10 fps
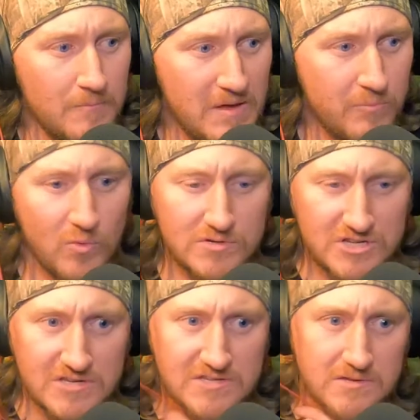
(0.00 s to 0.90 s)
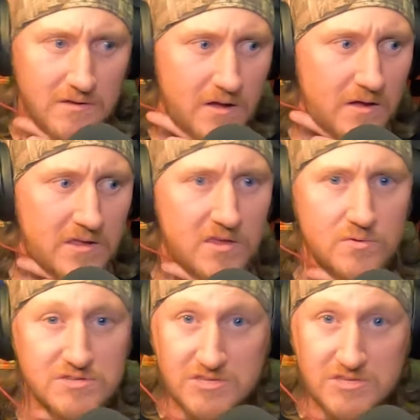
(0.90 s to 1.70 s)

People will just accuse,